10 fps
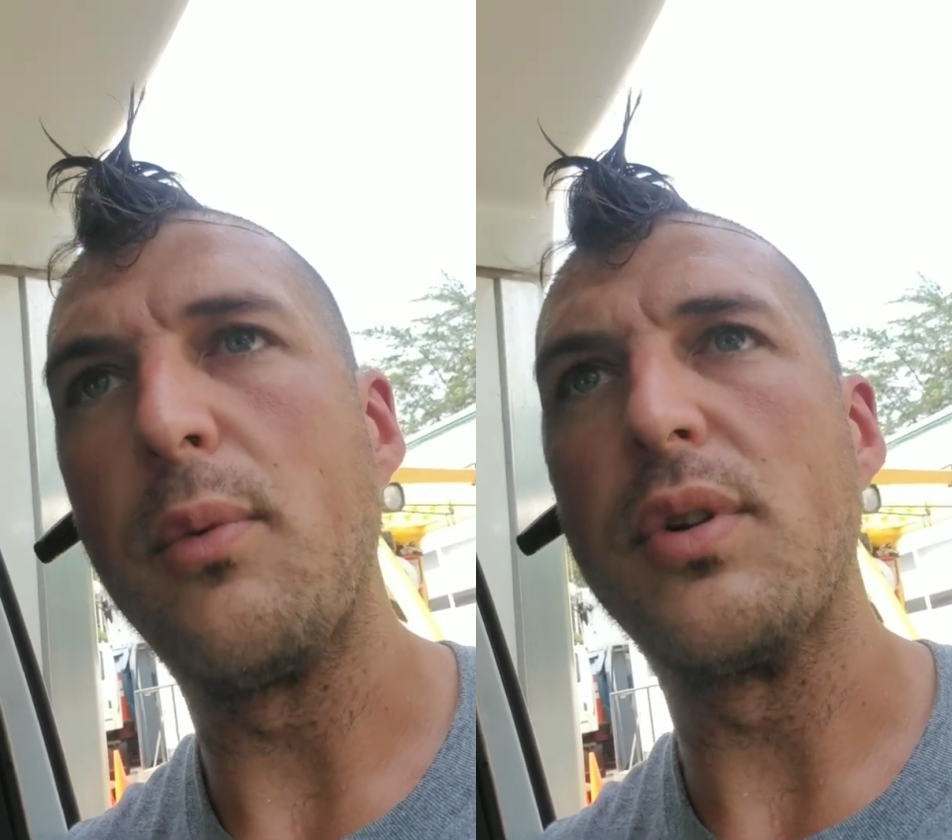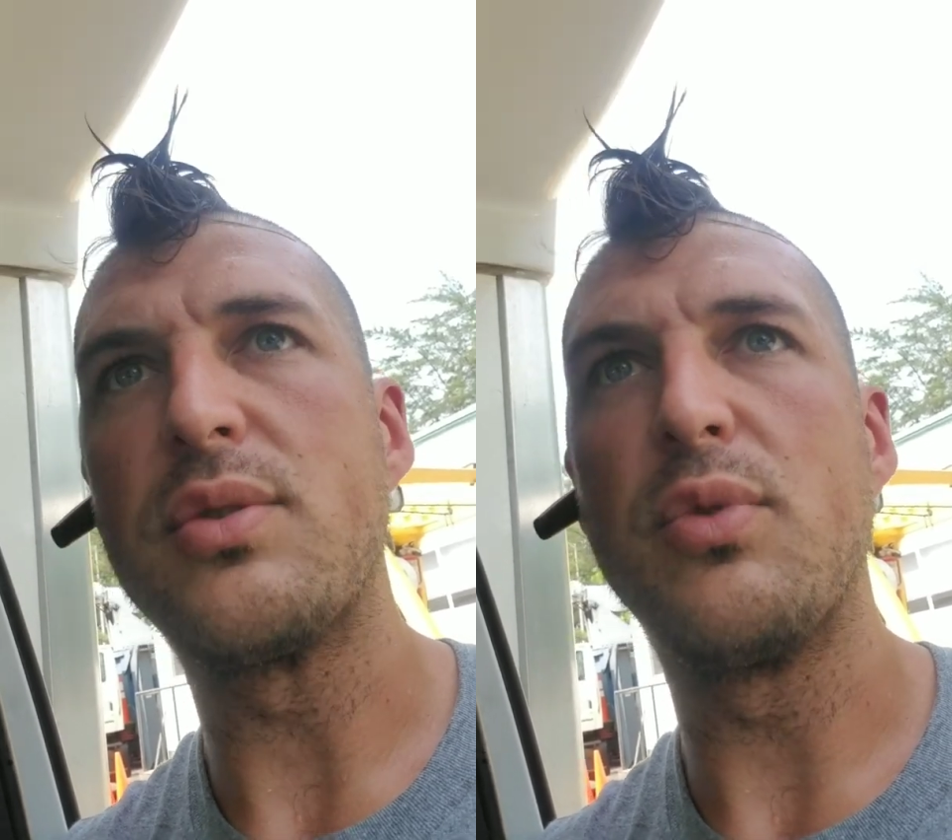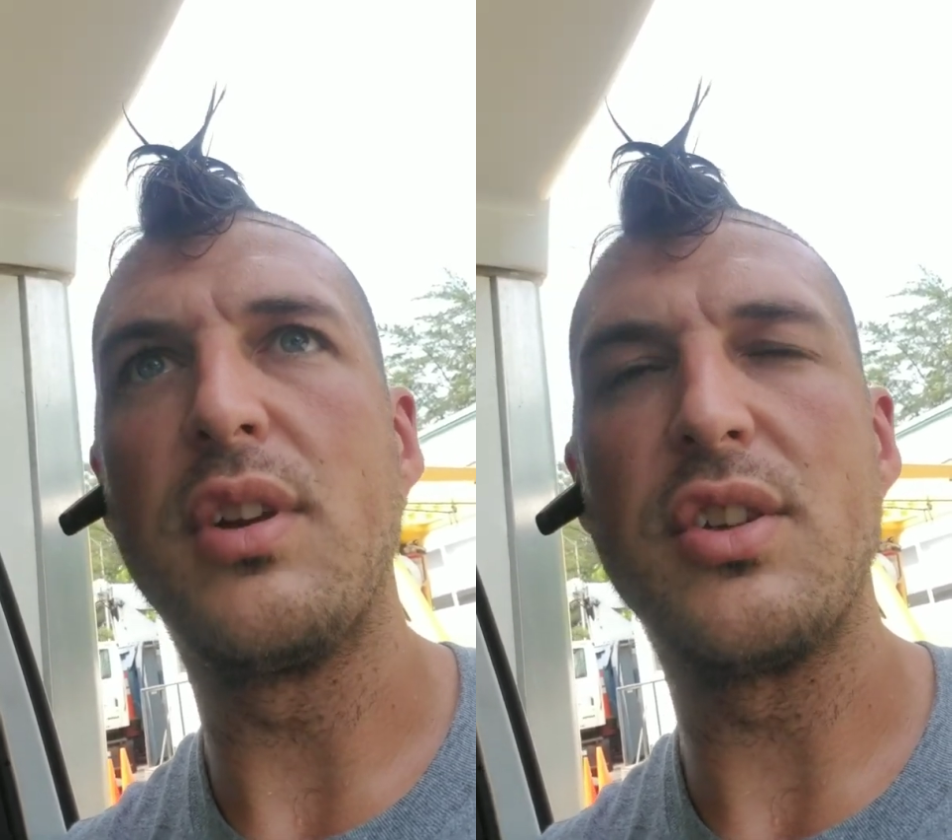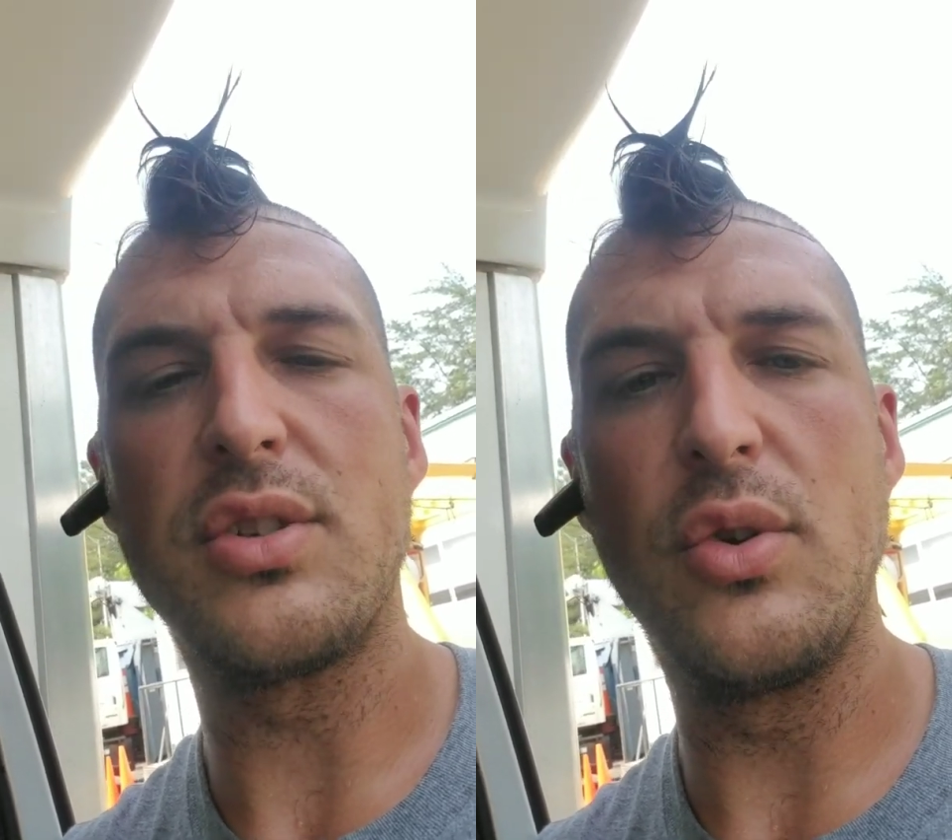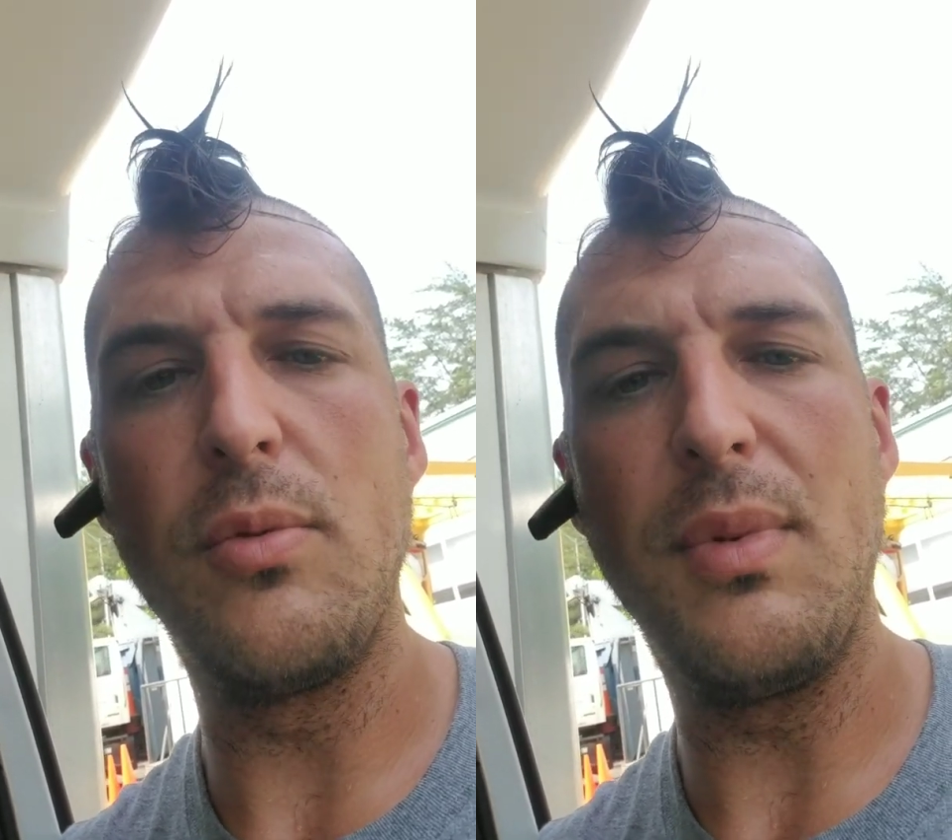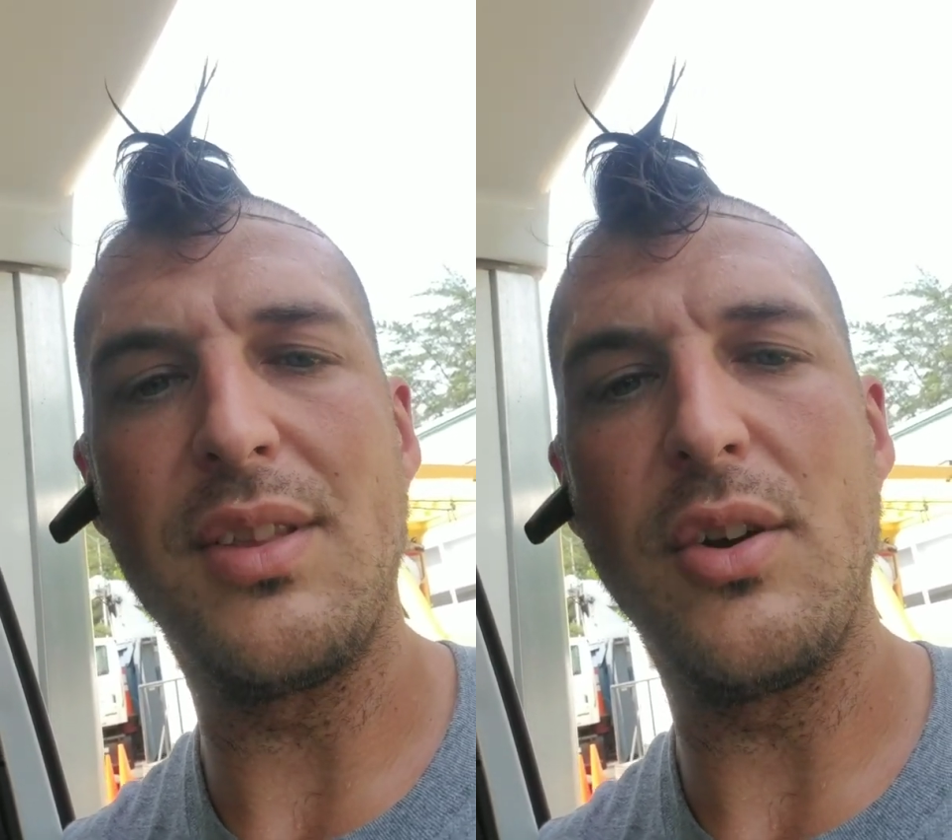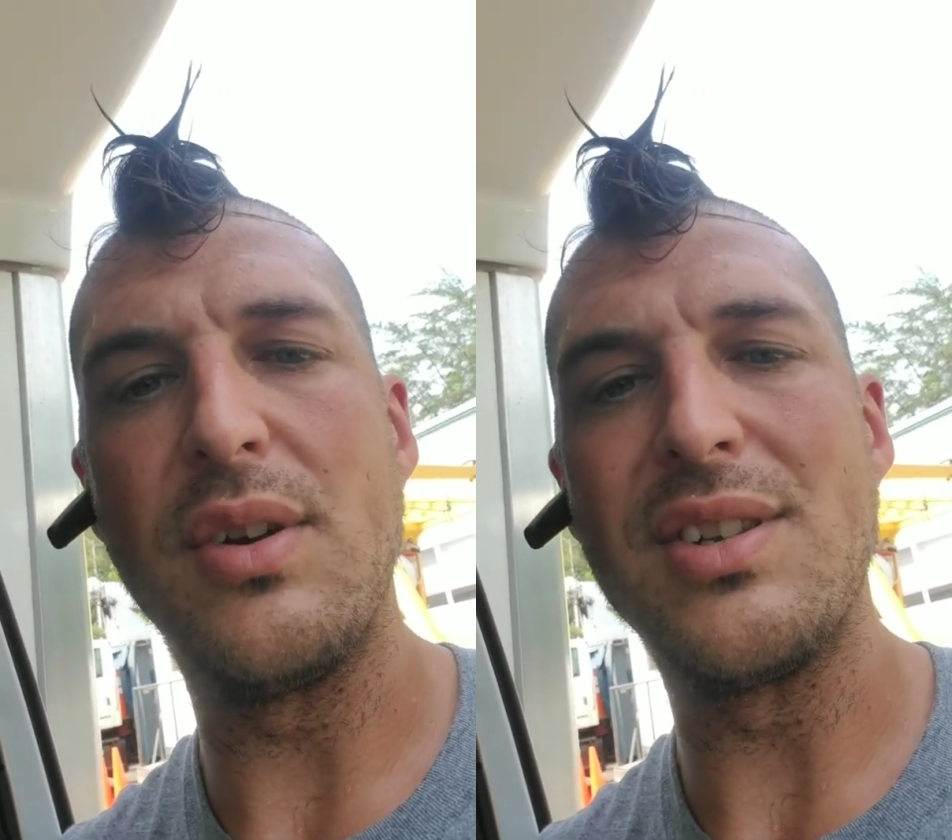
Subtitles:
which would assume that there